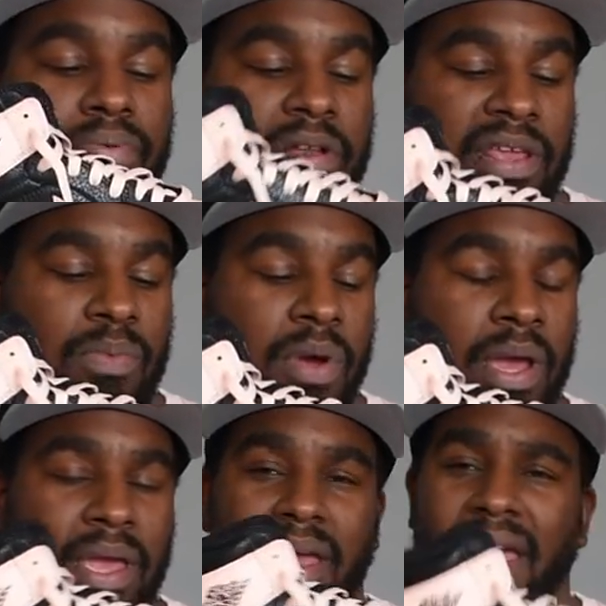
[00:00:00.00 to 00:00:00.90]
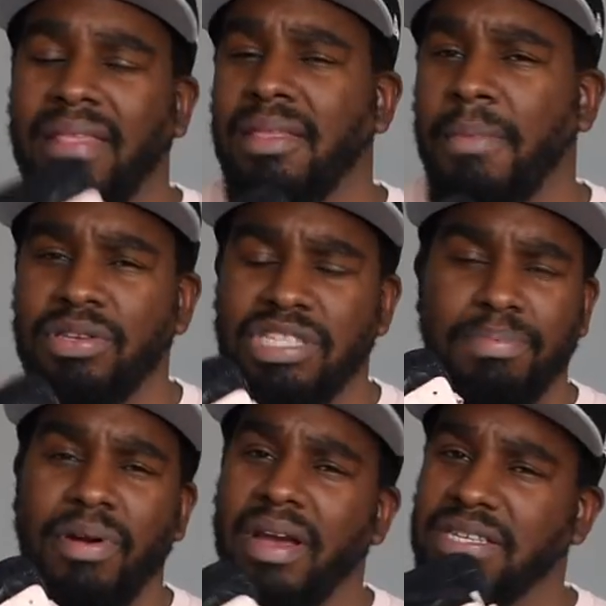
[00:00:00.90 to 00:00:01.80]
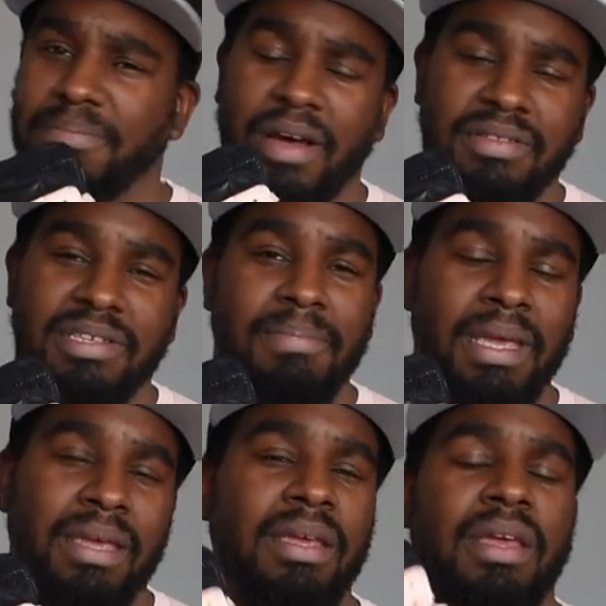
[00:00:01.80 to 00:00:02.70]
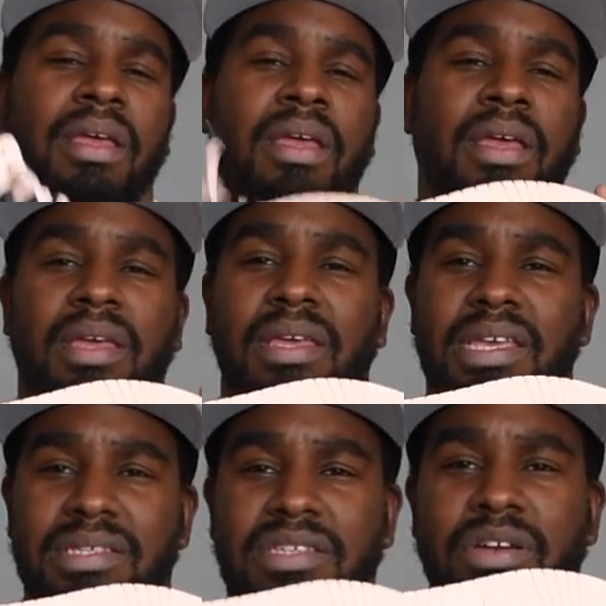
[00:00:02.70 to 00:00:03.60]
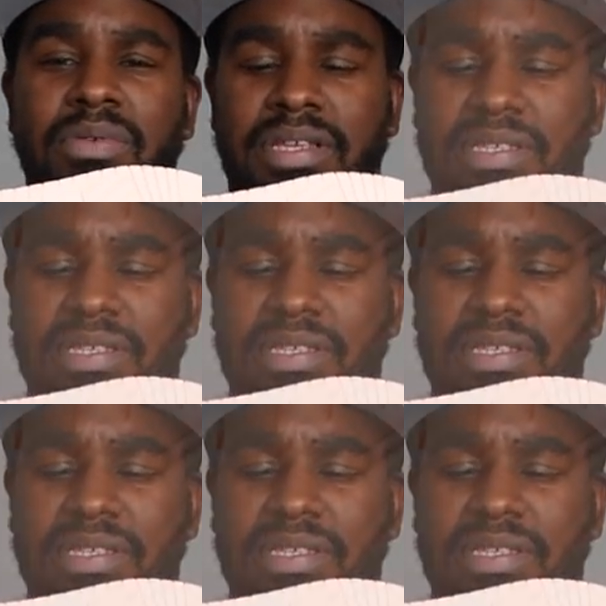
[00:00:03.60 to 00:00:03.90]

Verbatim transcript: brilliant white and the most surprising part to me is the sole